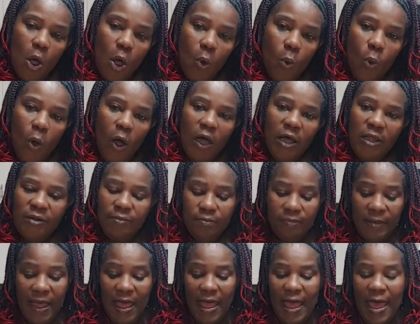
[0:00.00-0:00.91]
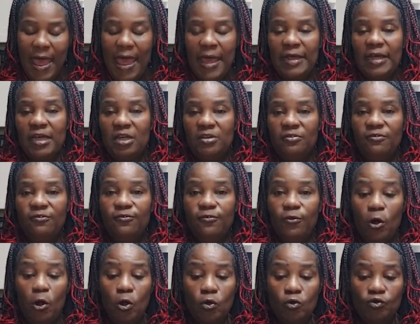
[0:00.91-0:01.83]
1 bag of
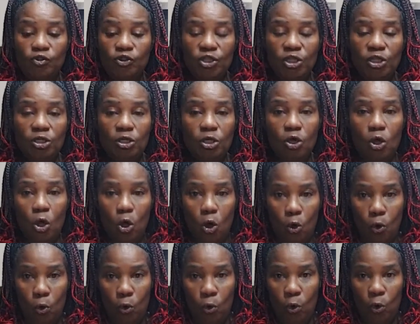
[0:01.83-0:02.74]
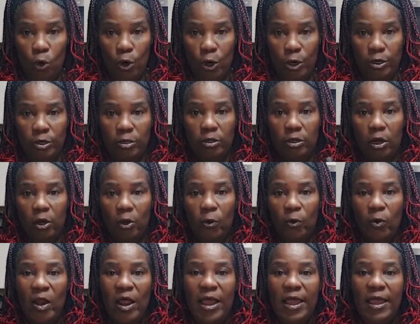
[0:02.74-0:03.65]
frozen corn, all
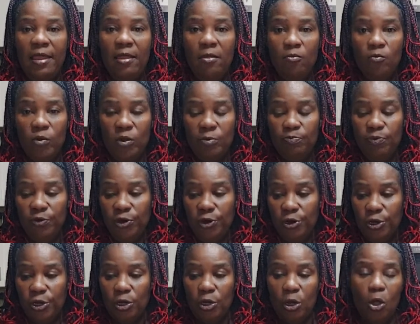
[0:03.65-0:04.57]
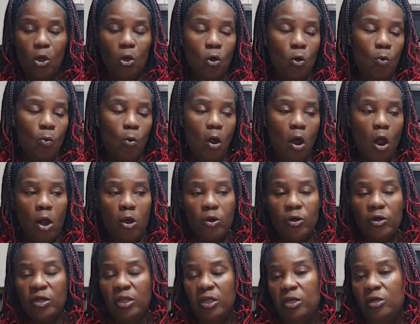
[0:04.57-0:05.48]
right? We put it in cold
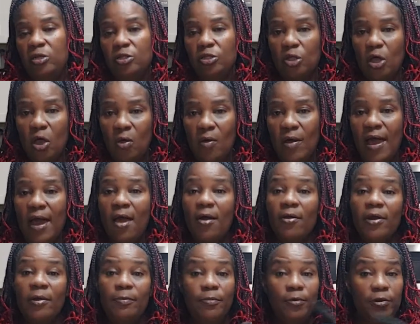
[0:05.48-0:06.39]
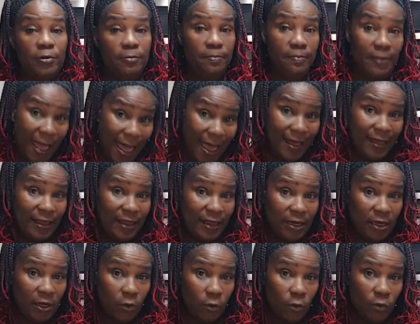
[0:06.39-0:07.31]
water, let it thaw out. I put it back
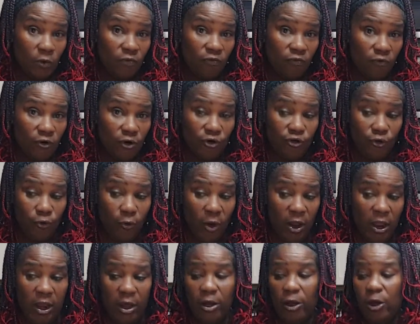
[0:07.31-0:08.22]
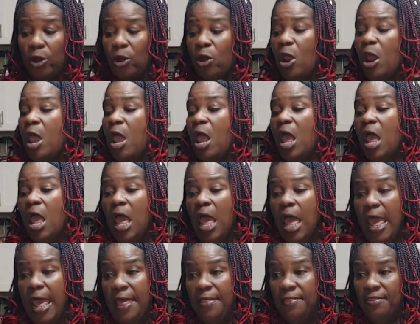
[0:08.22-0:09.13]
in the refrigerator.
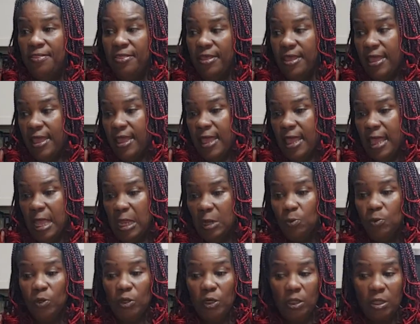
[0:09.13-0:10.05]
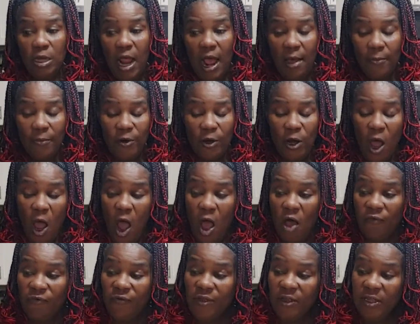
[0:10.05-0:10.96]
And then we top it
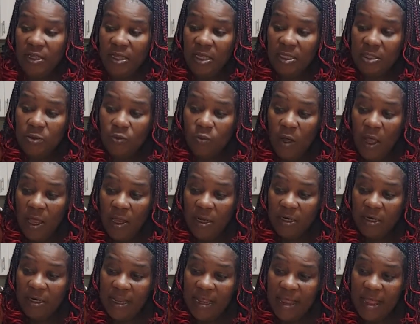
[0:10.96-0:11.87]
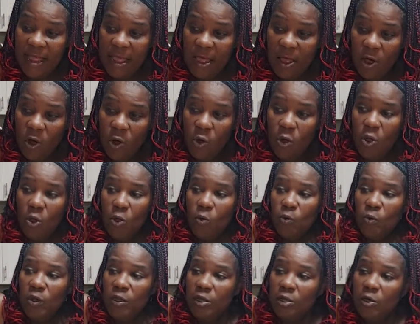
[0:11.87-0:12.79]
off, and guess what? Now
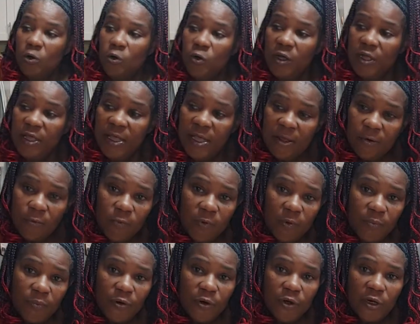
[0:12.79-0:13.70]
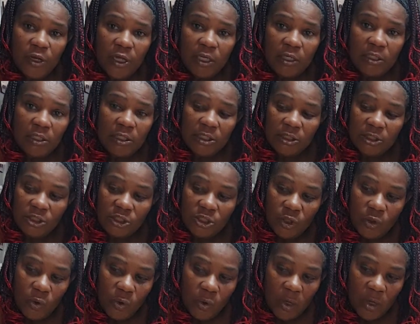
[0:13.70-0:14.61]
we go ahead, we put a
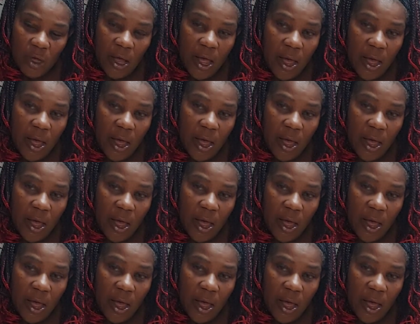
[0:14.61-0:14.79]
little